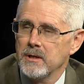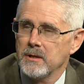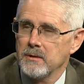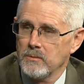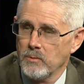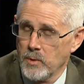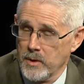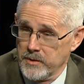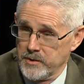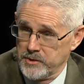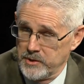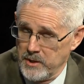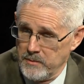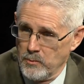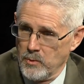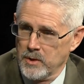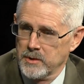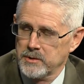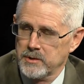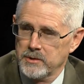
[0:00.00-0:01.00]
with
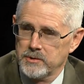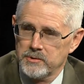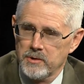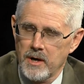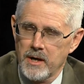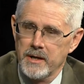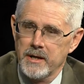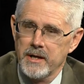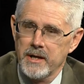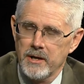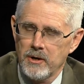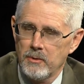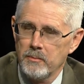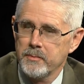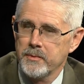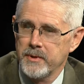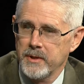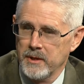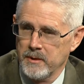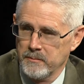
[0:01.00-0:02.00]
someone to try to help
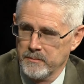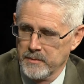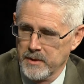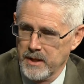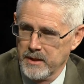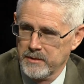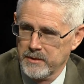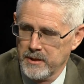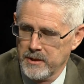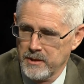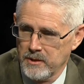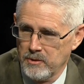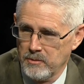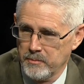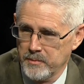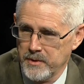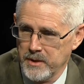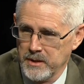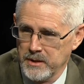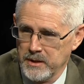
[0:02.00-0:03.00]
them get the
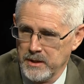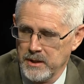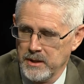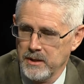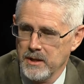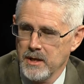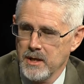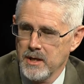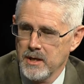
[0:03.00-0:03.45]
help they need.